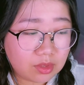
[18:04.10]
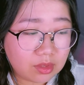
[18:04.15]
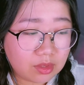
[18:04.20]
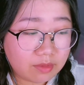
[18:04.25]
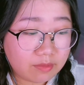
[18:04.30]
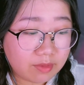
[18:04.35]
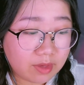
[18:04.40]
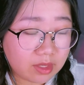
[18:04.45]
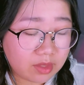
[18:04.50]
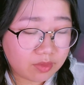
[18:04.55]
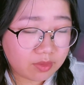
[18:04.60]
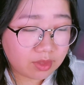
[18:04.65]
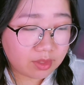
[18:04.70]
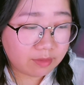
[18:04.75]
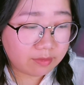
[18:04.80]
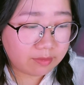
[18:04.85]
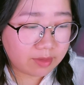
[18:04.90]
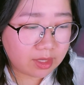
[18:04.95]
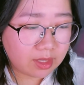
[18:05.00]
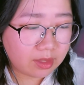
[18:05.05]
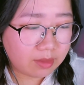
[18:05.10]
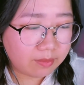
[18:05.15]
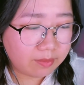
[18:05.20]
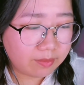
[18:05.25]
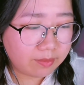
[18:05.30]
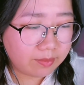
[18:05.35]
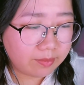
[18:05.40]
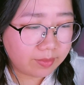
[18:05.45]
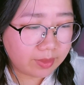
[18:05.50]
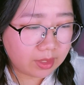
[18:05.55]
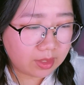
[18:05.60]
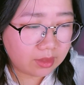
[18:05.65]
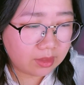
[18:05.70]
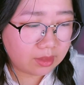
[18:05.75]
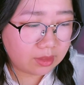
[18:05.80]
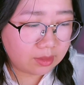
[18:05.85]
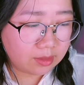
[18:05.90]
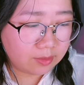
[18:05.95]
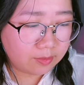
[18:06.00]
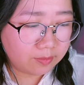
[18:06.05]
which I find it really funny.
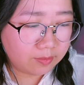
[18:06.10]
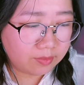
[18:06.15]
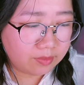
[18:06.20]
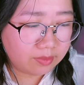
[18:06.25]
But